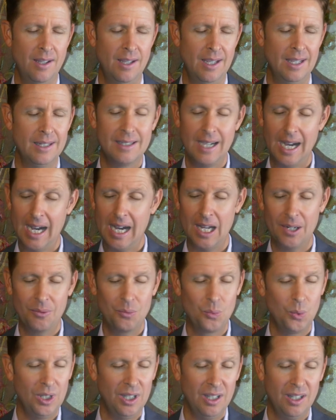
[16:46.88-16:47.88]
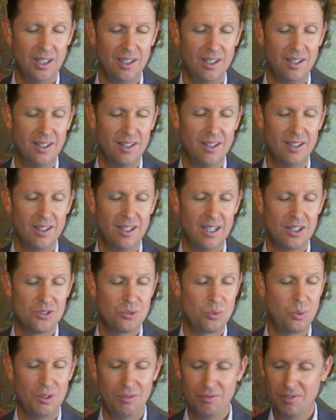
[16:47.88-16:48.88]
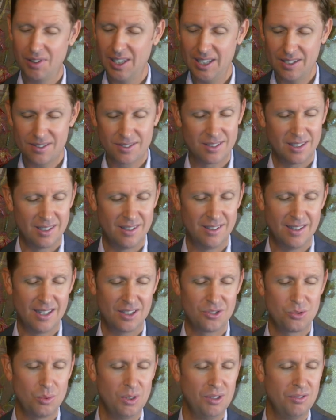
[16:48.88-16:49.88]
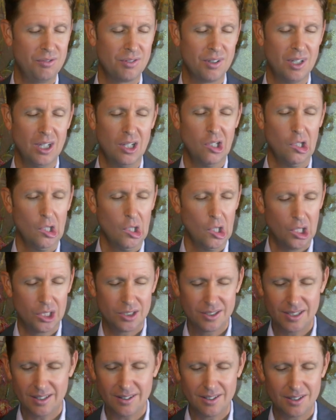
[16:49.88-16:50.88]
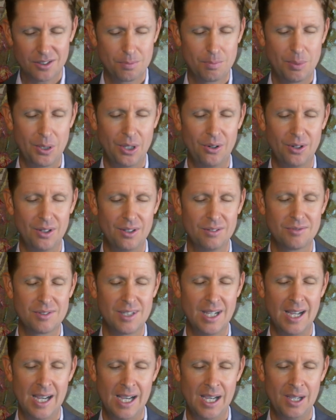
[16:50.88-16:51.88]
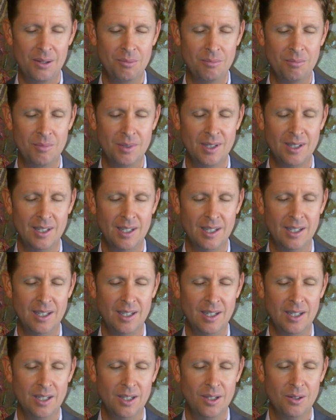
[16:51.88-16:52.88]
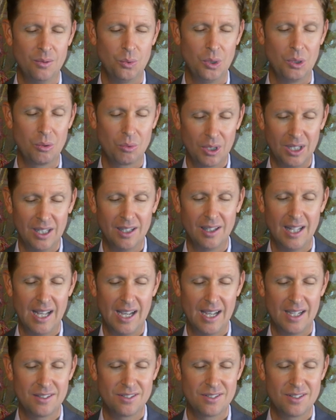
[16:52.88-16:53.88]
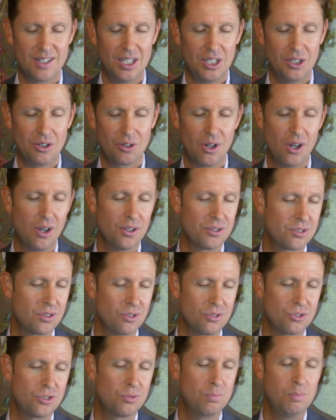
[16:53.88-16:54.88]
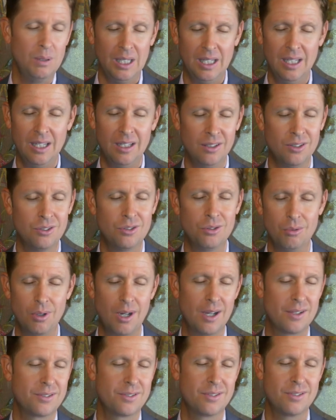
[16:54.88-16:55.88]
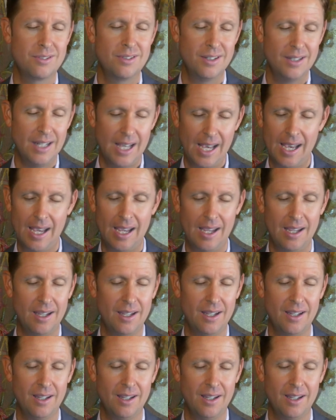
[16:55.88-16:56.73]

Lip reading: And God, we, as we've listened, as we've looked at this period of time, we realize that you're also speaking to us today.